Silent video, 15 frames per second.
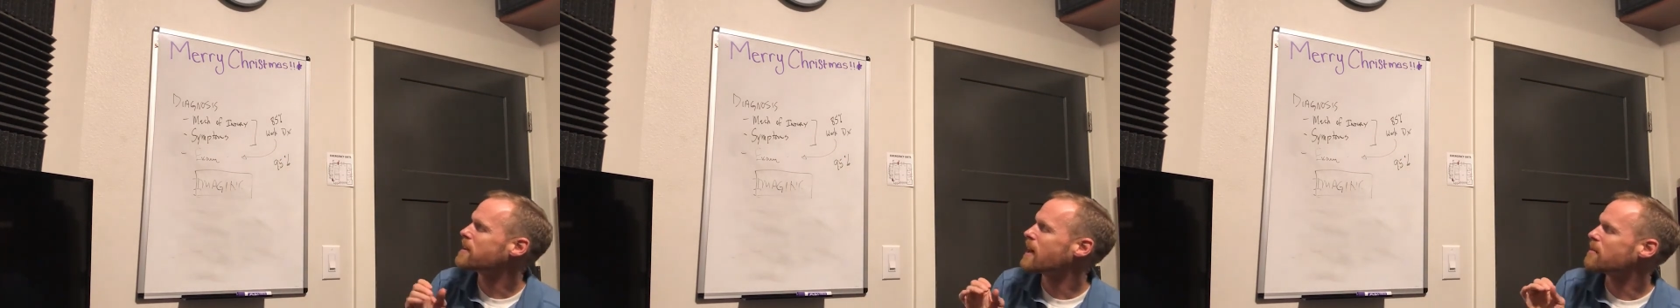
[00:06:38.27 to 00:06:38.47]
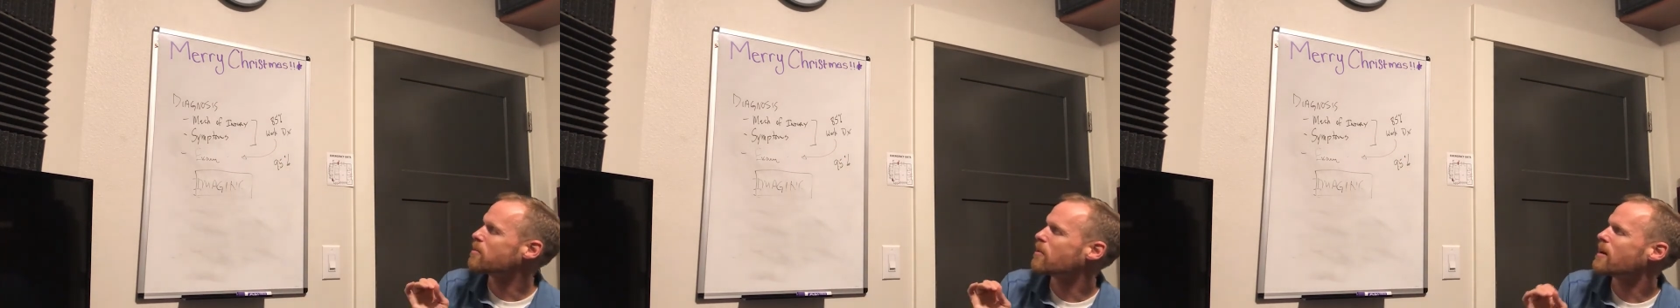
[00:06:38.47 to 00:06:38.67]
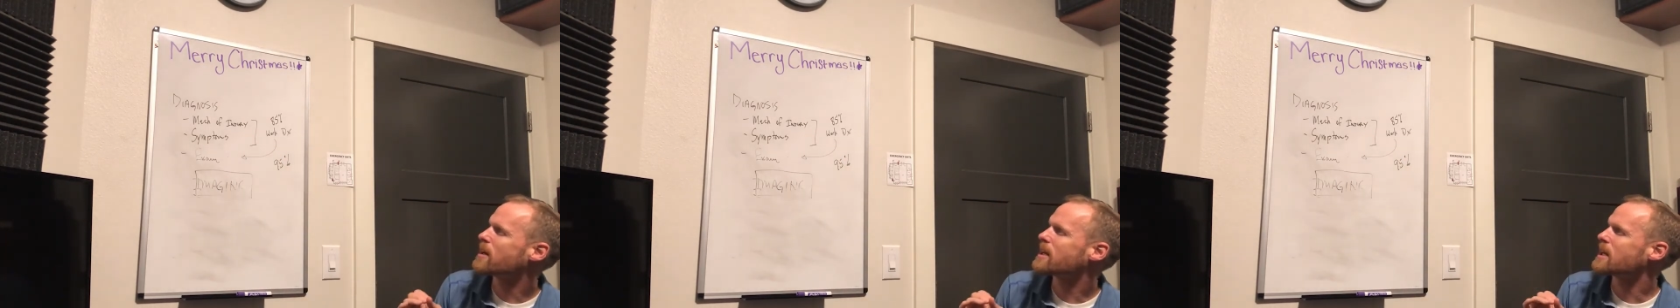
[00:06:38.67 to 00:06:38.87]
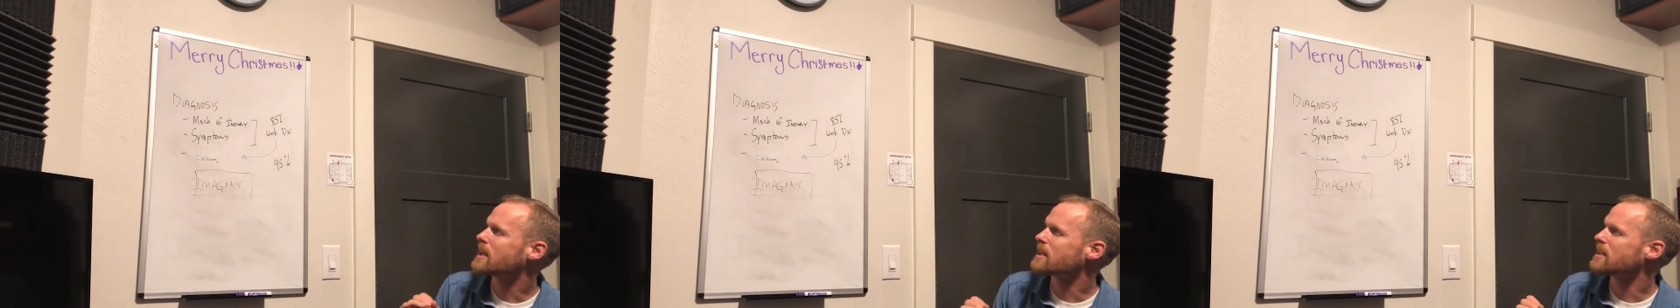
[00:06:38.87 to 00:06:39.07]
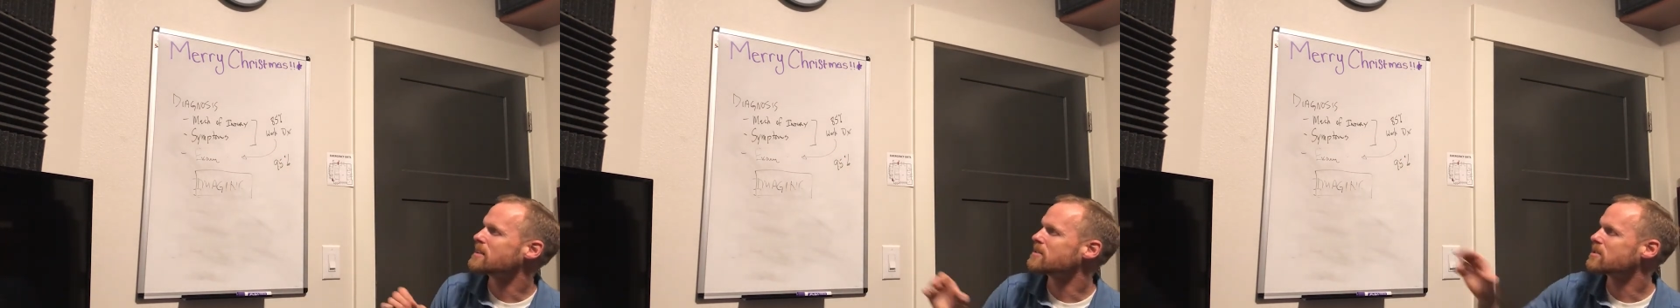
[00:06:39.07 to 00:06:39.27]
I want to get
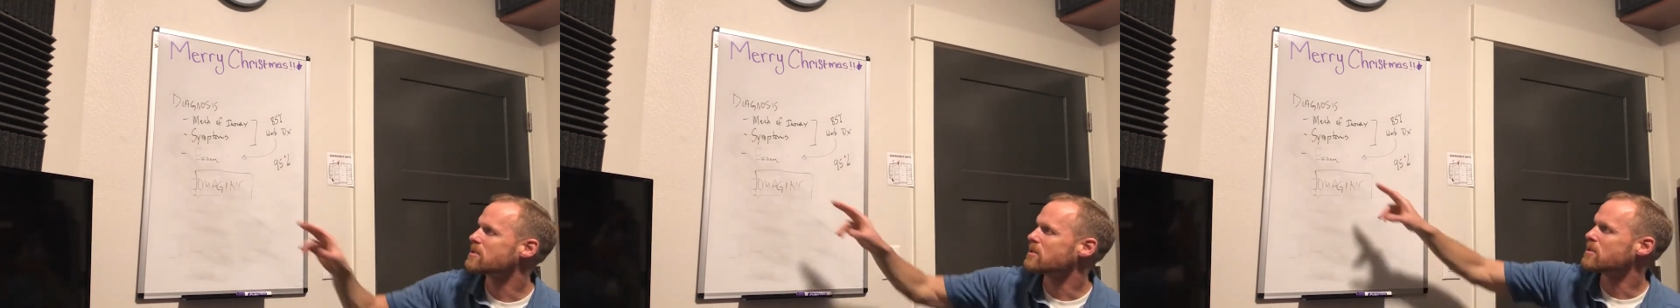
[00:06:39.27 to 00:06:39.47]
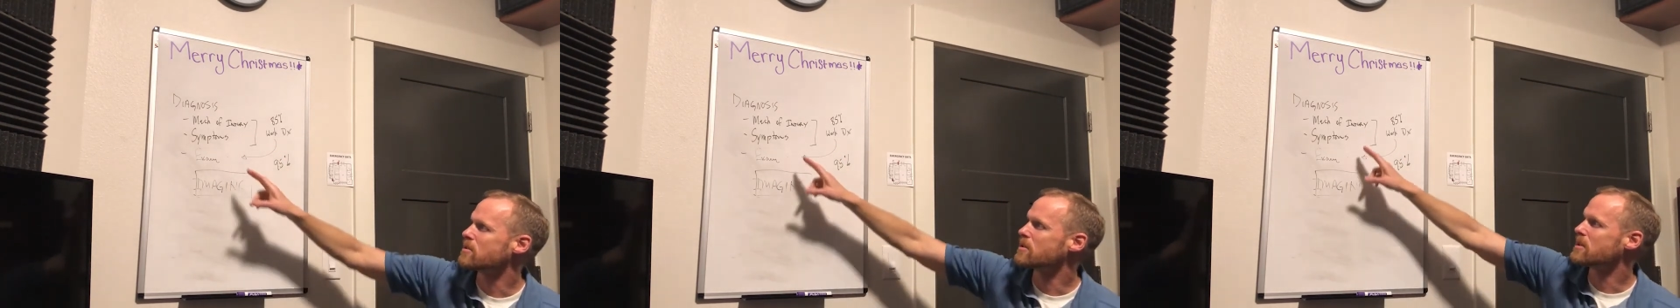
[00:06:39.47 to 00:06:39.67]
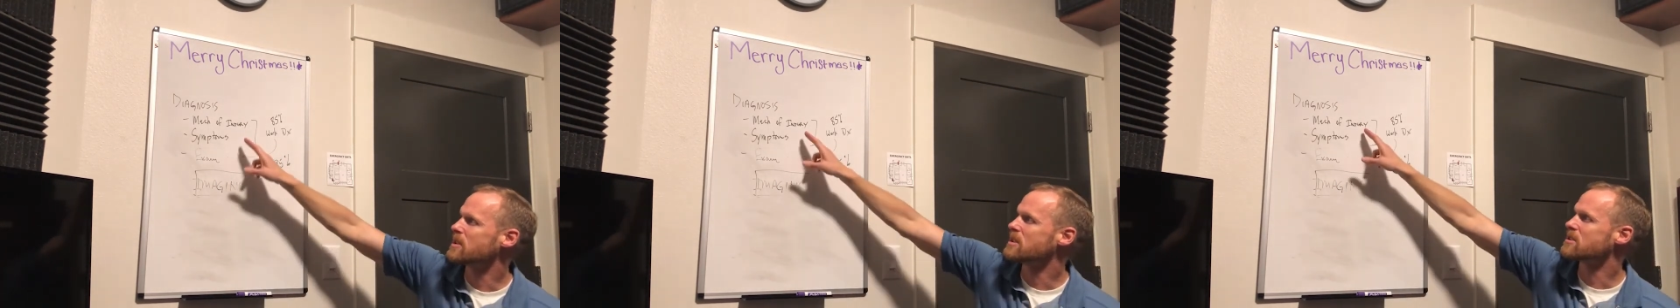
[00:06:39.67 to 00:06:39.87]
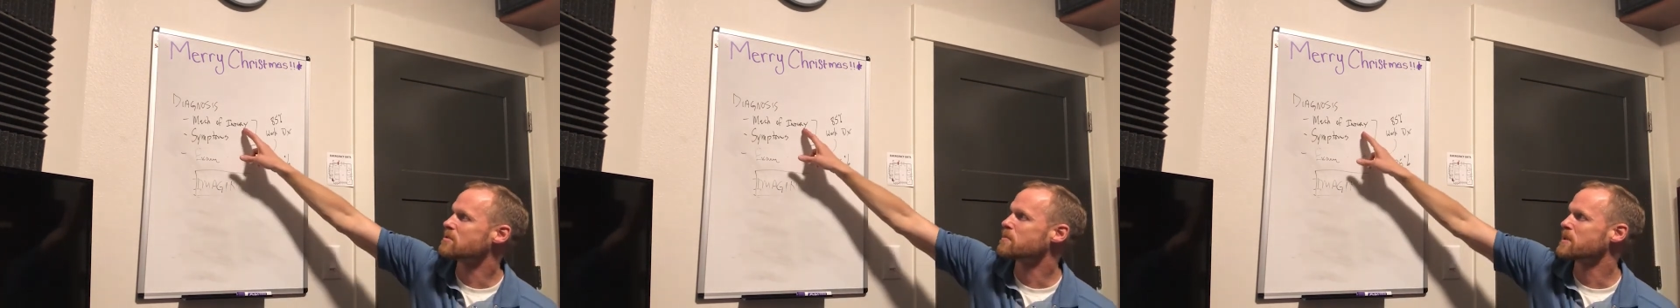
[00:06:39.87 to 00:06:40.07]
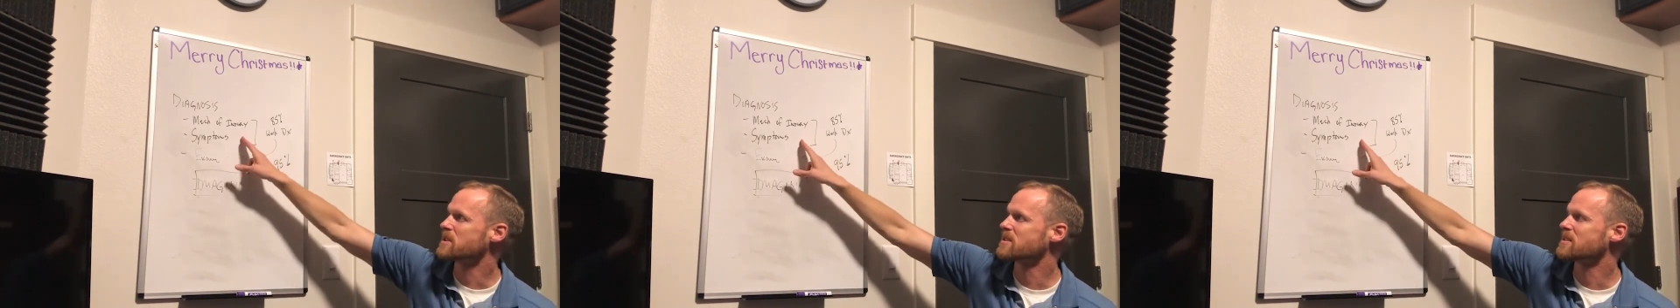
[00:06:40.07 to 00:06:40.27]
into these
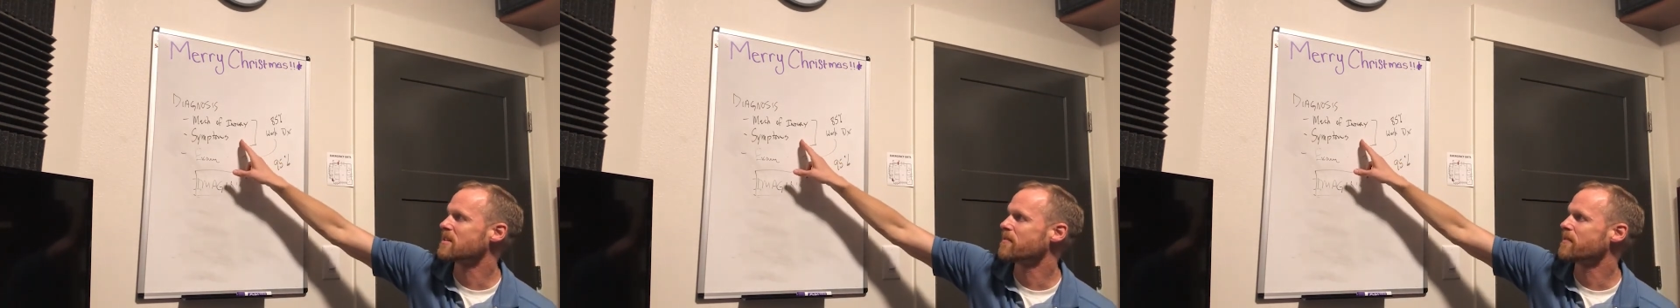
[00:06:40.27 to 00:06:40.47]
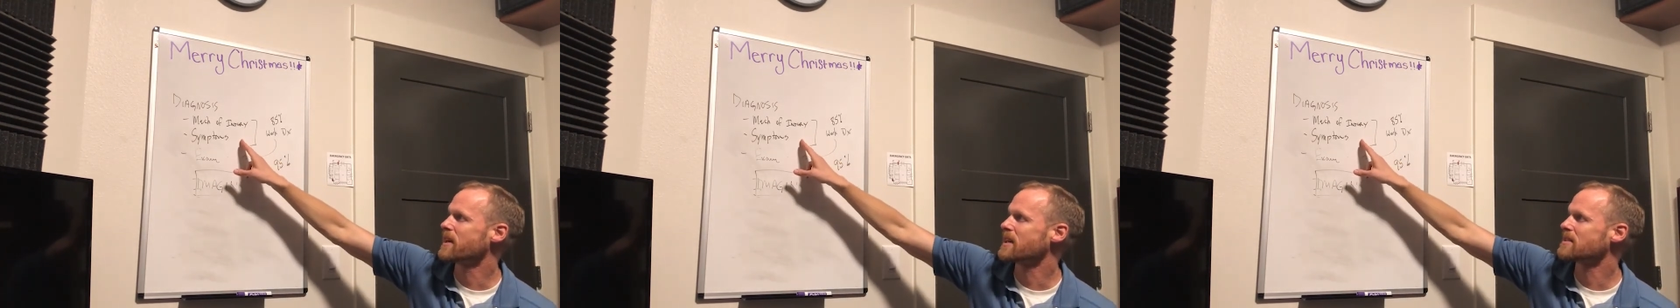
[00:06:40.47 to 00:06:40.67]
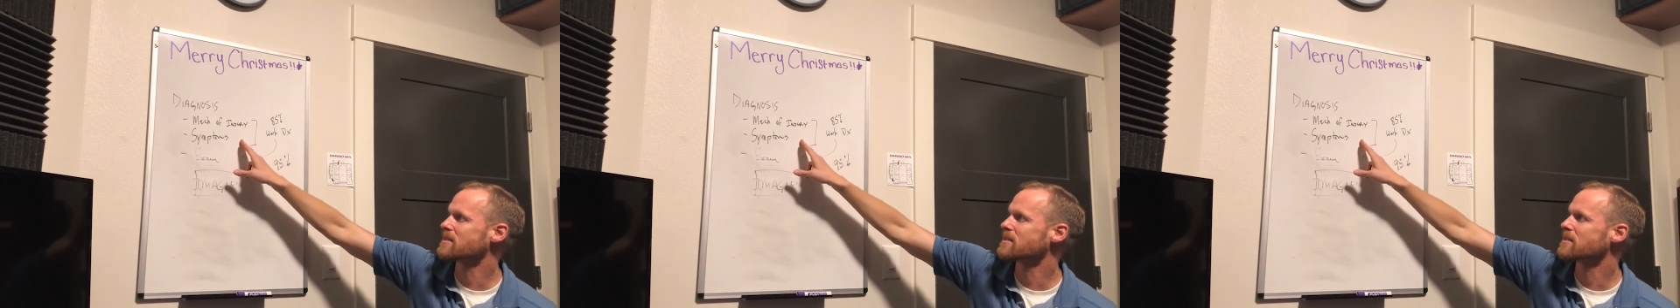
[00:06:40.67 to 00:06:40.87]
specifics.